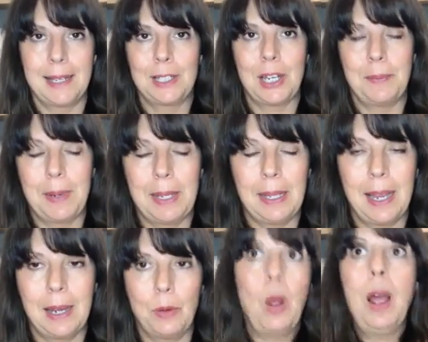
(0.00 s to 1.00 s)
Don't be
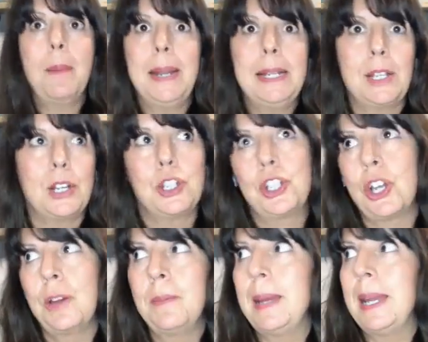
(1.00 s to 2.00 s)
like, well, I bet he's going to
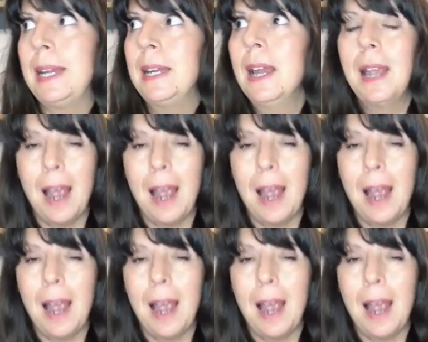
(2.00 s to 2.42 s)
show me